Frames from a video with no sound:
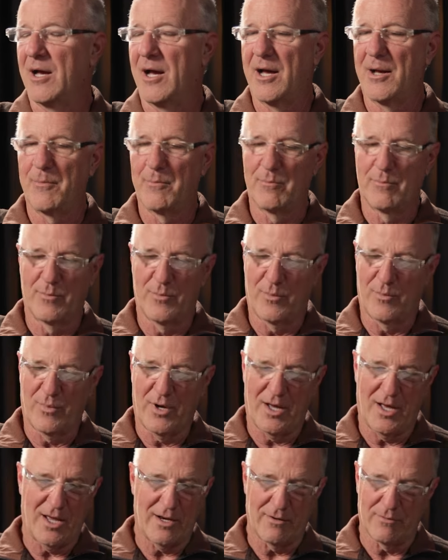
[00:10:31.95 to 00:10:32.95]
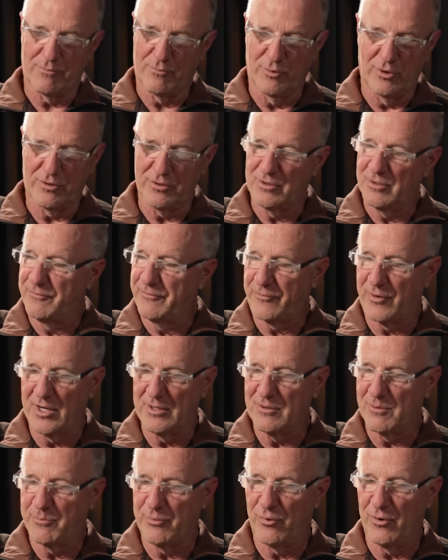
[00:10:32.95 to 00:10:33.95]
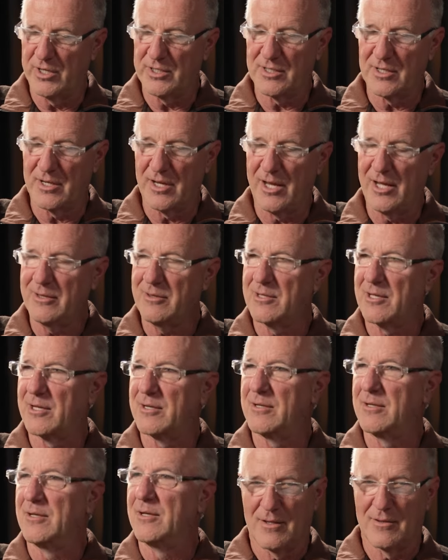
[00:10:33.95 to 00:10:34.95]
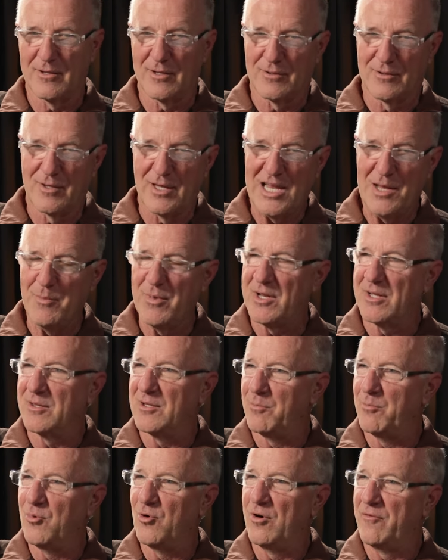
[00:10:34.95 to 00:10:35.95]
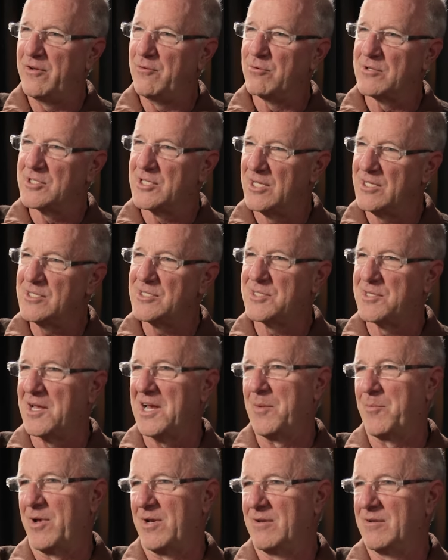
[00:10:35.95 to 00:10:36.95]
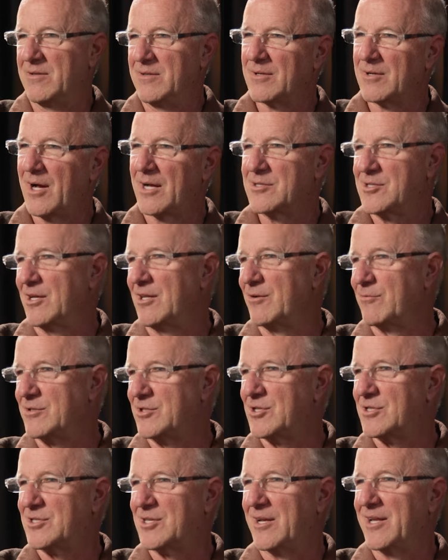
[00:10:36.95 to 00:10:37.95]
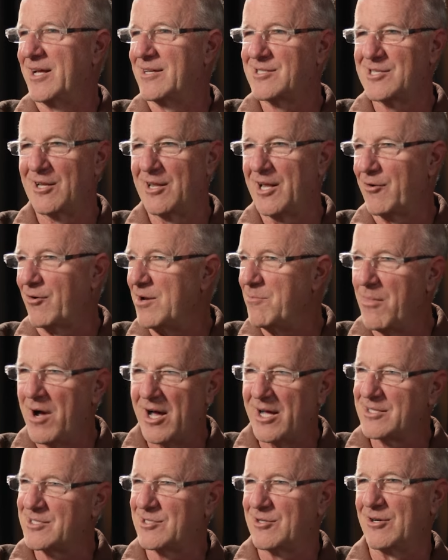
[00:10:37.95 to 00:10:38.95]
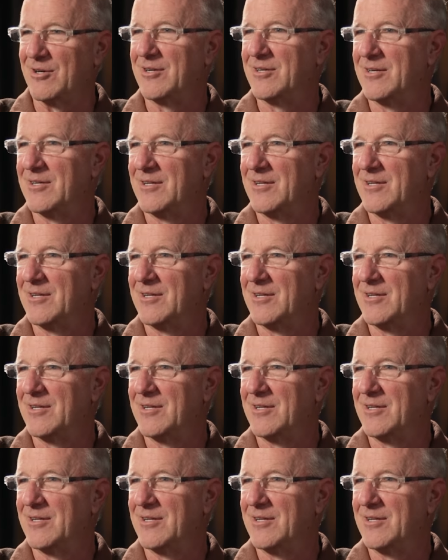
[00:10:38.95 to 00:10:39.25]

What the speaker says: I had a real good friend that pointed out that the demon in the movie was his demon. Godzilla was just an ancillary monster.